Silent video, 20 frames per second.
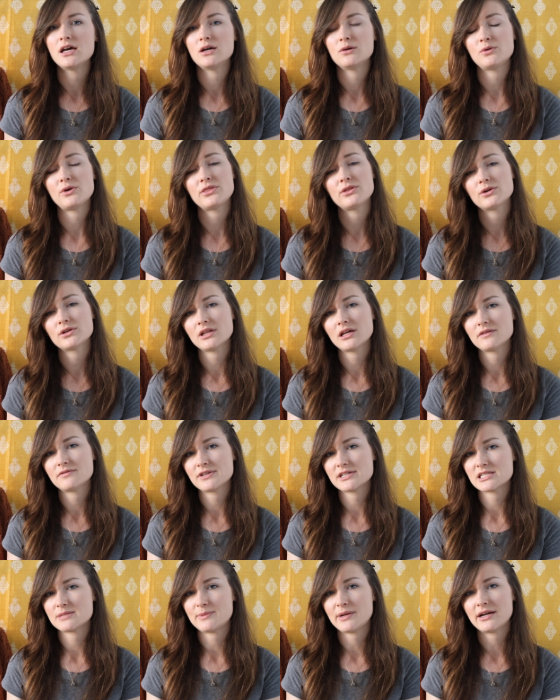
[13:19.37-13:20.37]
with your life
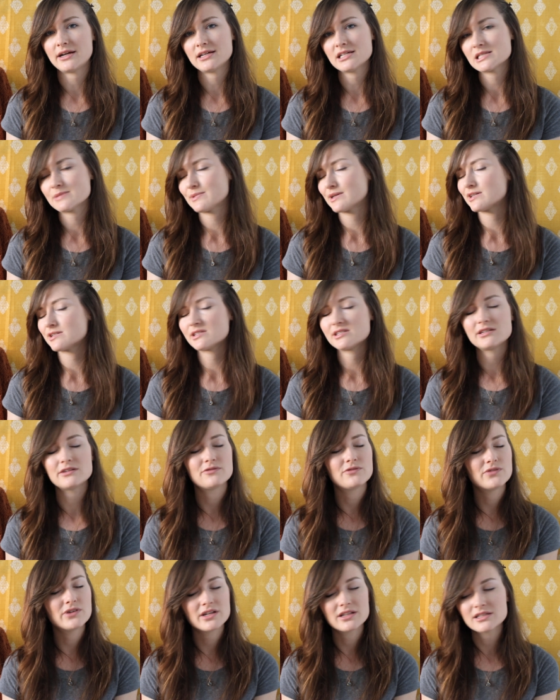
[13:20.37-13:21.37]
experience because you
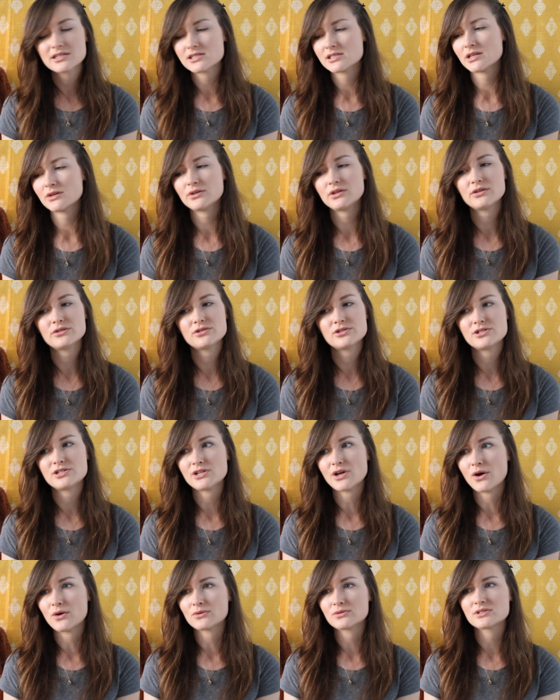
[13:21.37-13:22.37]
feel as though you
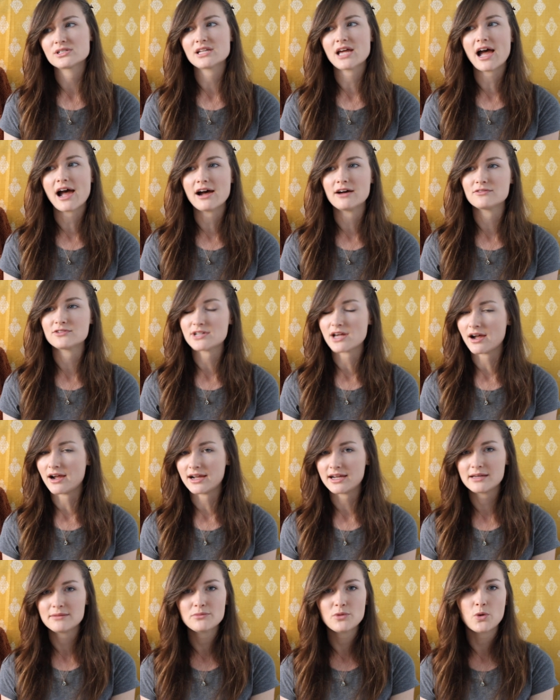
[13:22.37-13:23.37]
don't have
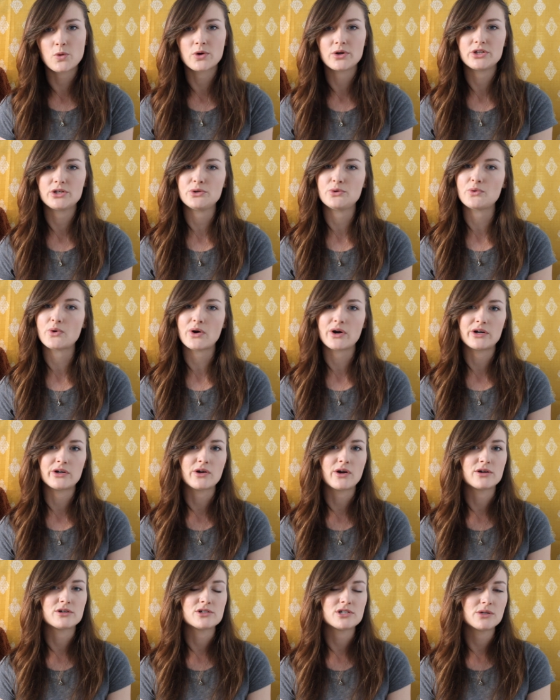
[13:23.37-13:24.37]
time, or you are
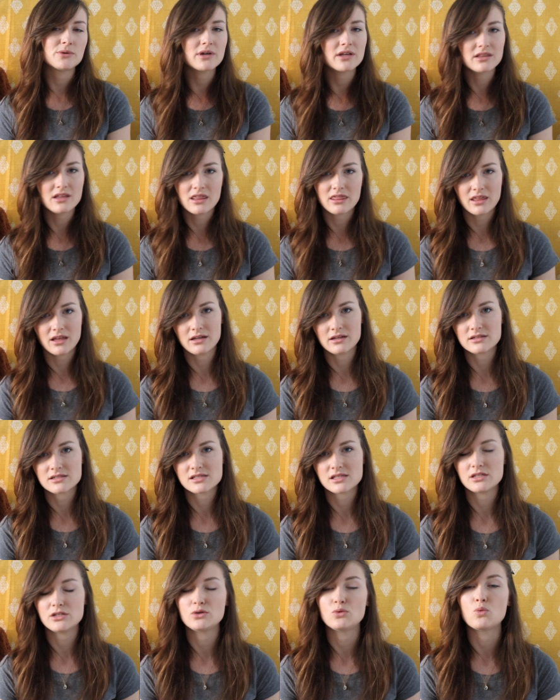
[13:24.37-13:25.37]
not doing the
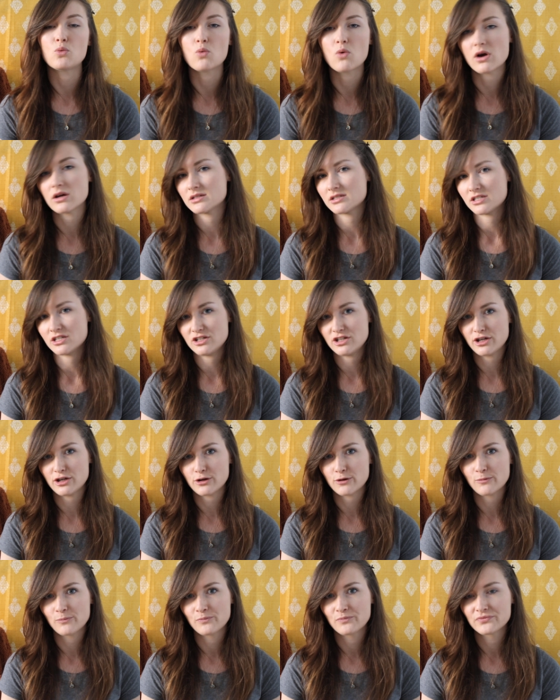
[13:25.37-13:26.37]
things that you want to
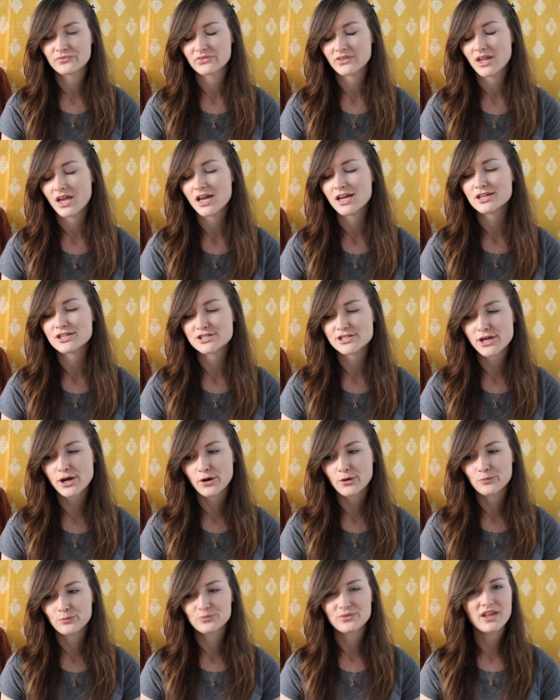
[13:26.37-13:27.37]
do.
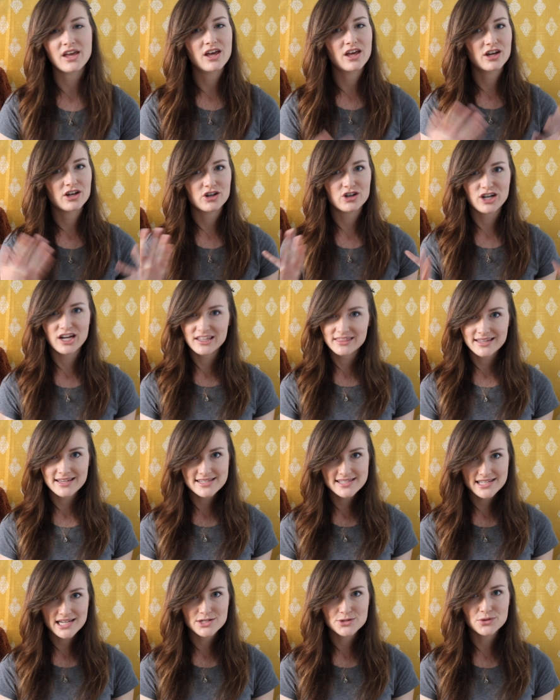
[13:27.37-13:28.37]
So create that
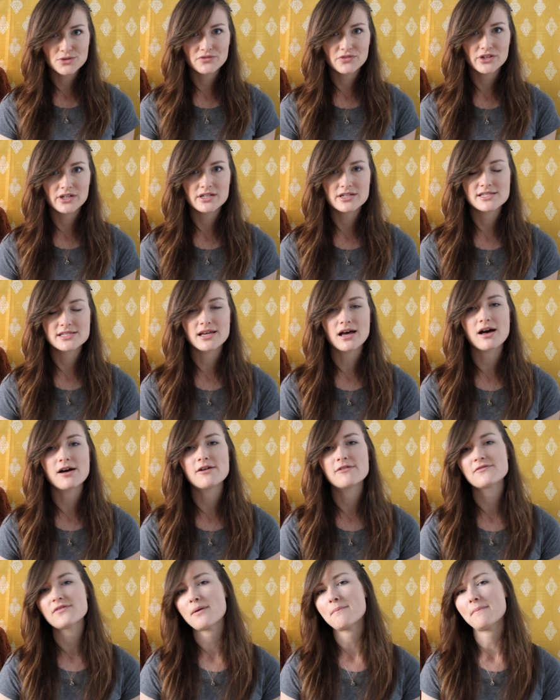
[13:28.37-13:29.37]
schedule for
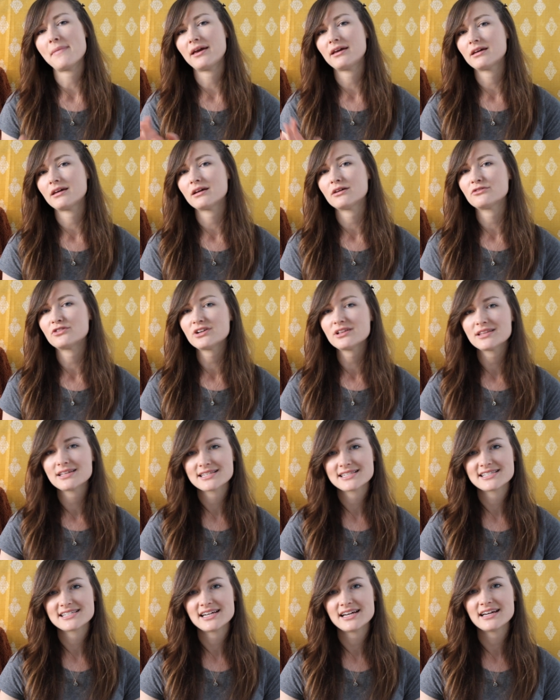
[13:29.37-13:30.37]
yourself, make it
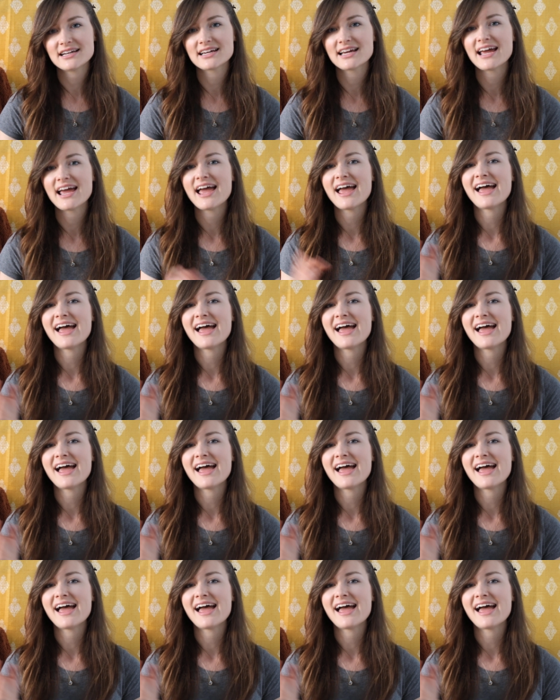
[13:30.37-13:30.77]
realistic,